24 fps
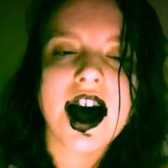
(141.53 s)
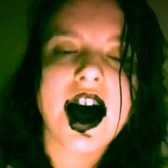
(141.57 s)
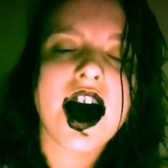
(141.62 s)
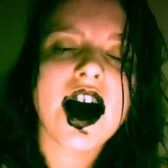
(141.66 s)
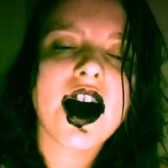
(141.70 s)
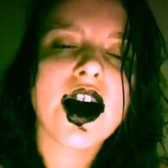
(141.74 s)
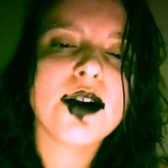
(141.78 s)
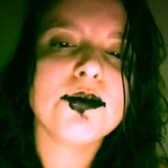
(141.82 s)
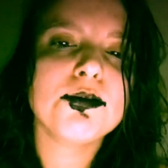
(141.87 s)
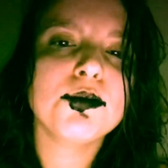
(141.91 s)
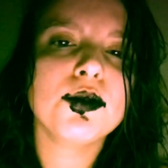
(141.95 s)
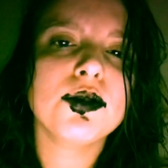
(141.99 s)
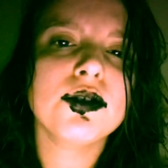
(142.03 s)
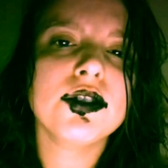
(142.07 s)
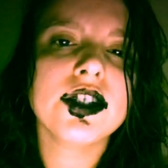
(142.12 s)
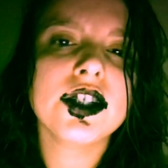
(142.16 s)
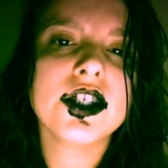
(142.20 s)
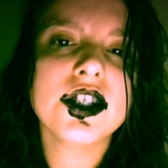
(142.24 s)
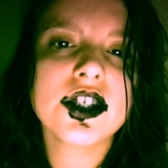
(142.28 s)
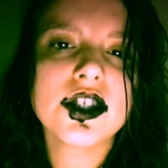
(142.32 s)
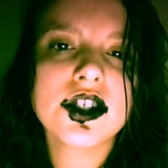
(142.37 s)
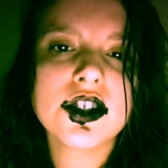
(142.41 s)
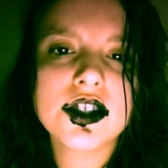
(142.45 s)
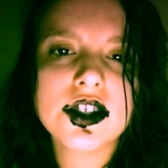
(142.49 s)
I'm only
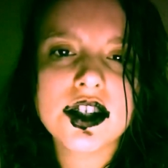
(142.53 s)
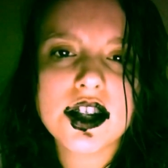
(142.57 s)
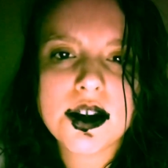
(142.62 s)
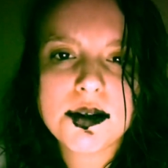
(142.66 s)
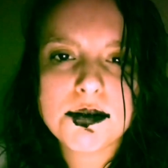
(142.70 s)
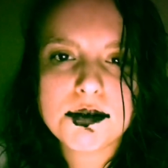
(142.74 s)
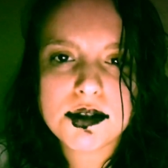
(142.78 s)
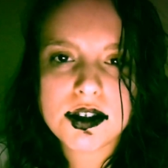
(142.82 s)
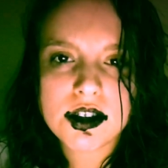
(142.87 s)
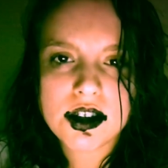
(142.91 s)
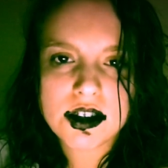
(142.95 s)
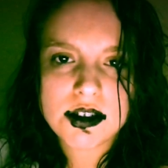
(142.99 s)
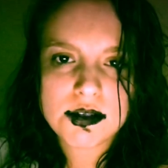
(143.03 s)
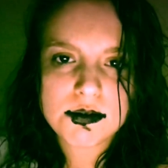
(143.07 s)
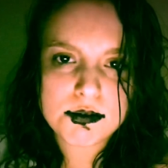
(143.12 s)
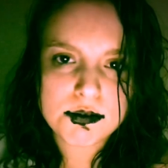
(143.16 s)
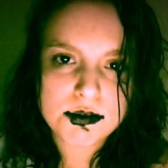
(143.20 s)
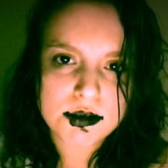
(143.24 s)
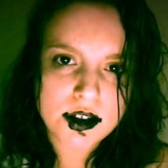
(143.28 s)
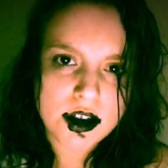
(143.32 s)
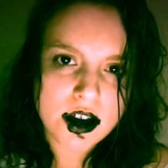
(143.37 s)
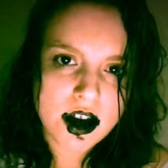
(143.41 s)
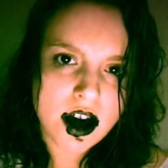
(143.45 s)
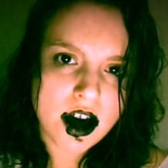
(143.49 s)
good at being
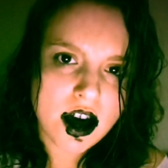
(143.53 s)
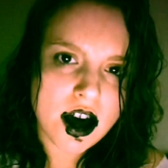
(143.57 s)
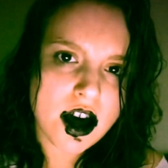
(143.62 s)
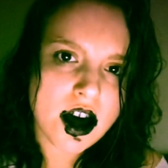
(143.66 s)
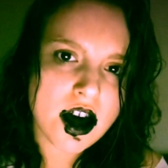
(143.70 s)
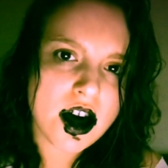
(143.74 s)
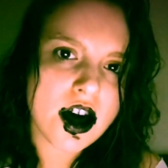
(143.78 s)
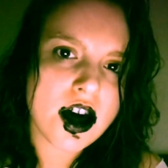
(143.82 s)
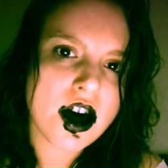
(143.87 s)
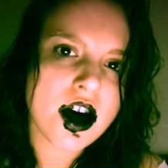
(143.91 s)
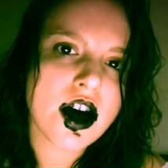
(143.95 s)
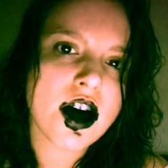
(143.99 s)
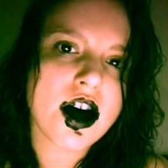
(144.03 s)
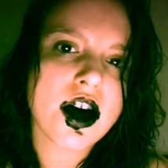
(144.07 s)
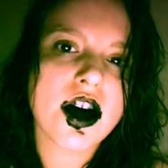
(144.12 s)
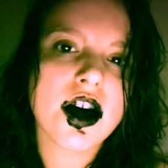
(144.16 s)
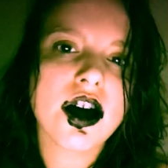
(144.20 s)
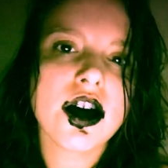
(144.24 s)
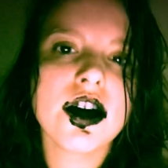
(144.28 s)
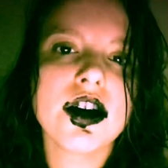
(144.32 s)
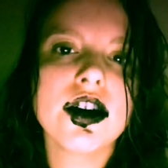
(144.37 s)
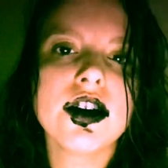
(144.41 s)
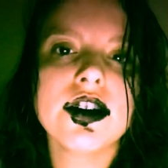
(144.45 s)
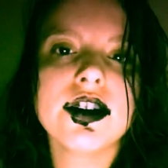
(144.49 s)

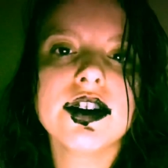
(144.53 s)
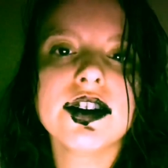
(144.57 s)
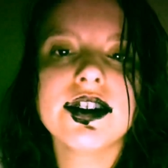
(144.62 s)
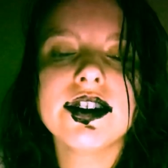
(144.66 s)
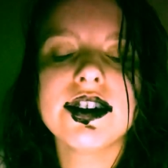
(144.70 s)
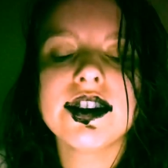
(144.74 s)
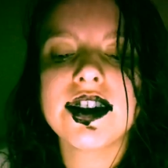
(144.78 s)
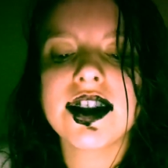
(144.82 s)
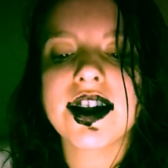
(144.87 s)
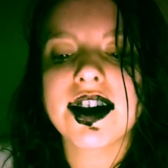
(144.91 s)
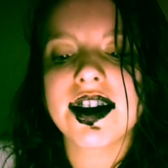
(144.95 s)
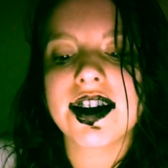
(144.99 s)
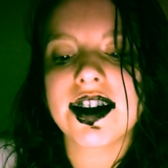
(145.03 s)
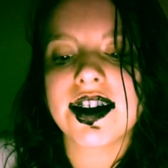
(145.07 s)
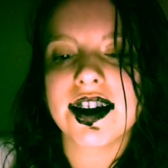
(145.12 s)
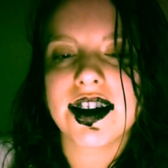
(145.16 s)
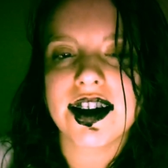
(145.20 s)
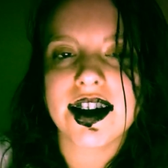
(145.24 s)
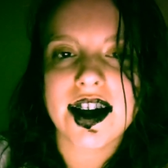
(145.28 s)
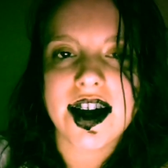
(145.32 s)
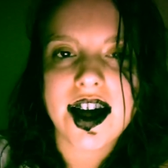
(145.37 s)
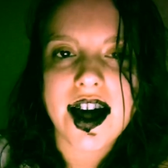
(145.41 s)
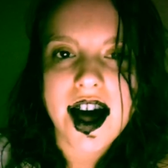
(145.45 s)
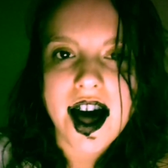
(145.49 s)
bad,
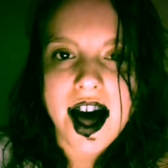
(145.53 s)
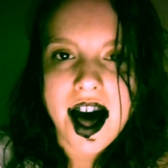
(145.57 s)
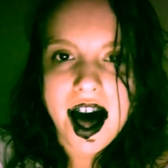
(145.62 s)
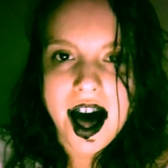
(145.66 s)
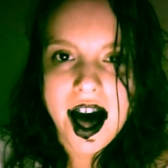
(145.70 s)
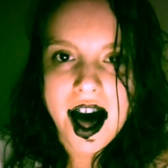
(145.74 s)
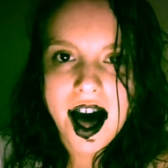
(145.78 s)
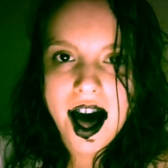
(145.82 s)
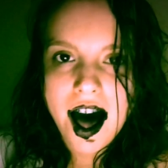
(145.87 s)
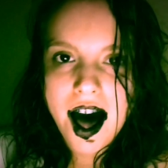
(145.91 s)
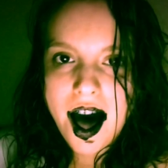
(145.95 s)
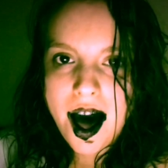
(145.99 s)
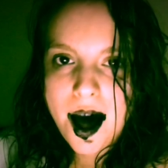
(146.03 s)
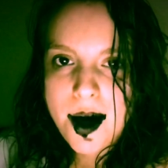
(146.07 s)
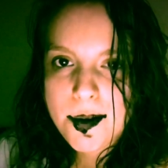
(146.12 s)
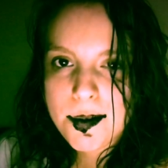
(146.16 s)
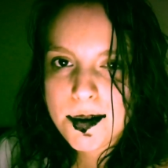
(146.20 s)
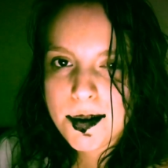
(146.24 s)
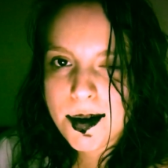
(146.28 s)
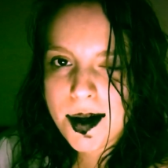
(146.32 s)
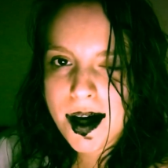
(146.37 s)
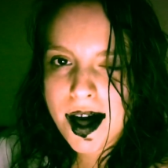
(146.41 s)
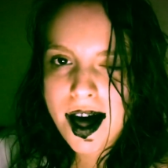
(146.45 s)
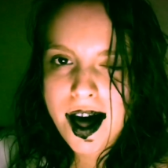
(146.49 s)

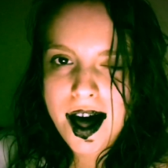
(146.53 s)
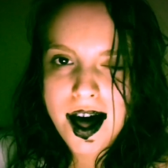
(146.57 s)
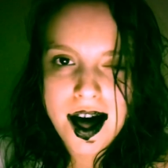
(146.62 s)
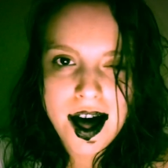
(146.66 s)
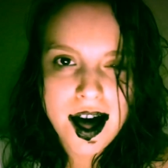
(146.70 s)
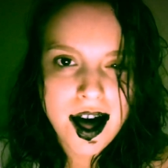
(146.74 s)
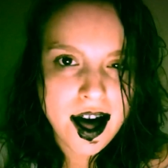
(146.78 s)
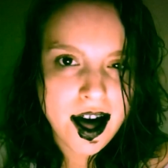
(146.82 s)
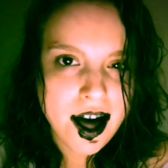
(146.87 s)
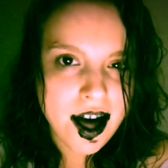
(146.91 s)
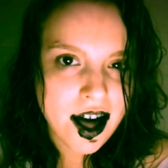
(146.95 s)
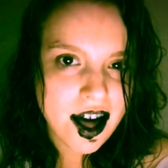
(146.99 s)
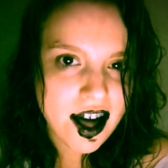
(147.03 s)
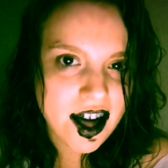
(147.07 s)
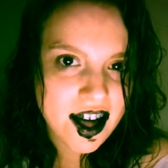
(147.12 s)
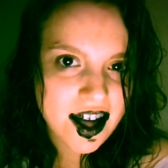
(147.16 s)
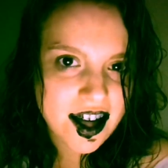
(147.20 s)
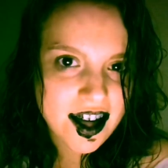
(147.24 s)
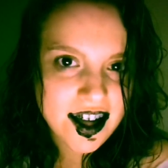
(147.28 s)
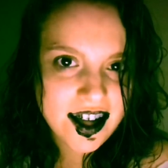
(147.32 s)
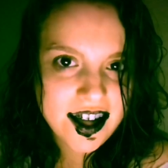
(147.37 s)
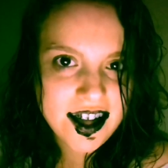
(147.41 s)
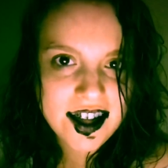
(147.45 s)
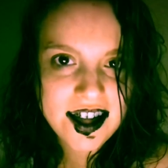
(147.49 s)
bad.
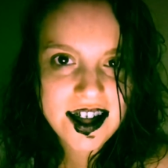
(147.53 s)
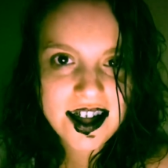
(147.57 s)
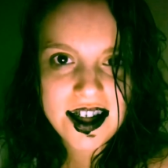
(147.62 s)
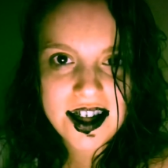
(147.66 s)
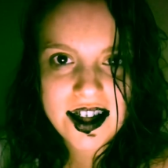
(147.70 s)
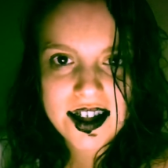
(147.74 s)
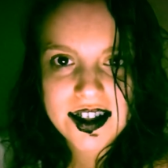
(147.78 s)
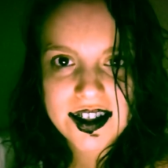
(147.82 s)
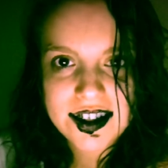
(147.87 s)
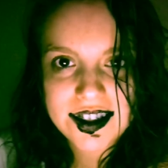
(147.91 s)
I